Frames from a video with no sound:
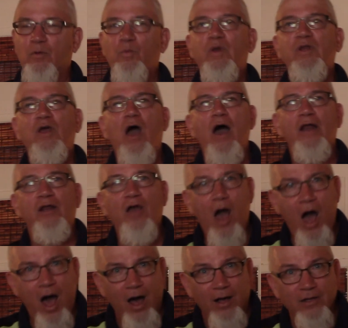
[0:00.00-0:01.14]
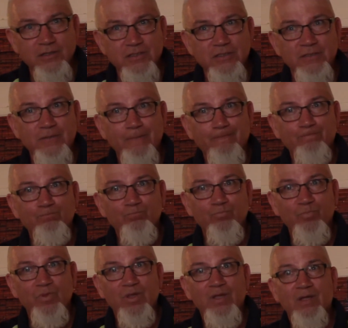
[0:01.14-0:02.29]
When God calls,
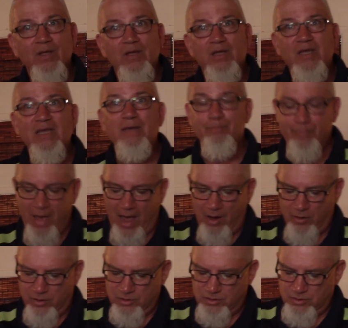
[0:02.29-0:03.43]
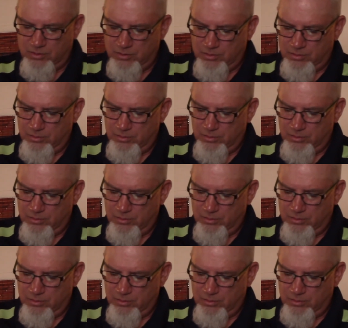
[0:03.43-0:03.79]
he empowers.